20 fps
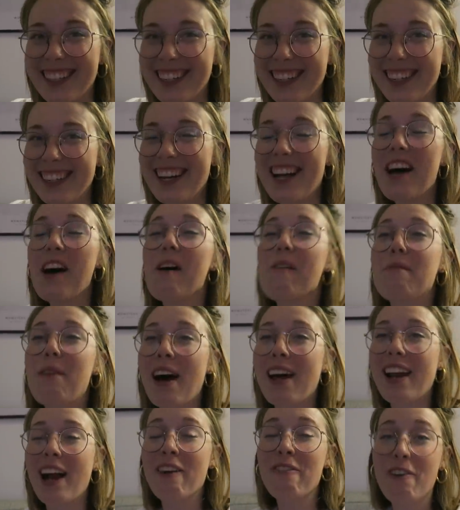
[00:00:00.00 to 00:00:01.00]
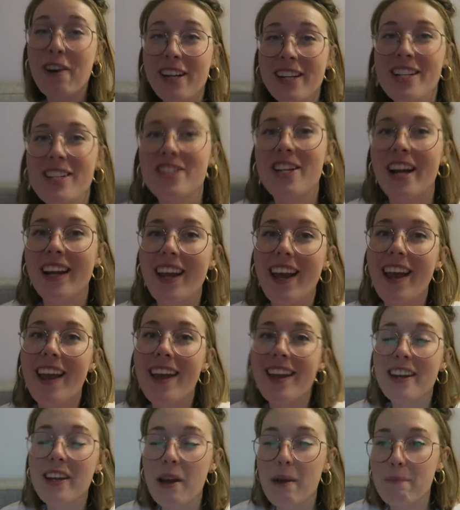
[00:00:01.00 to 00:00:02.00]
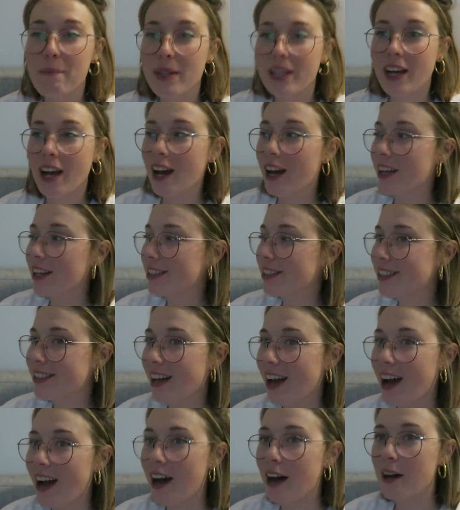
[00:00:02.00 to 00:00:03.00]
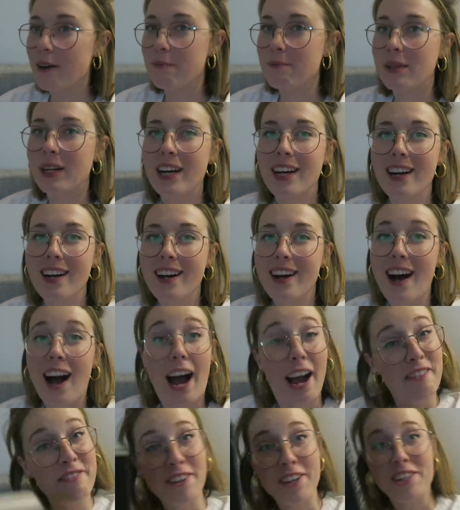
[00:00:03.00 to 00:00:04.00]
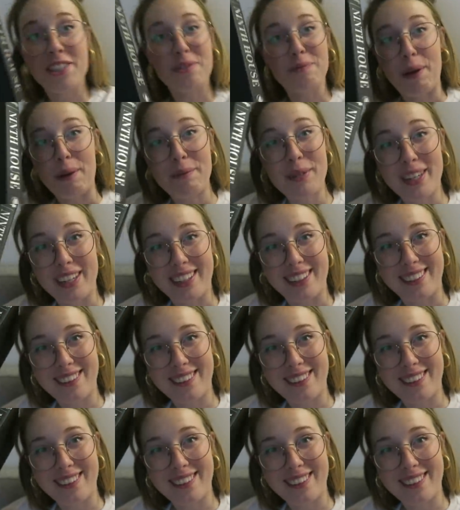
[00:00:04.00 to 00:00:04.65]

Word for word: but I wanted to check in because um, I finished my book,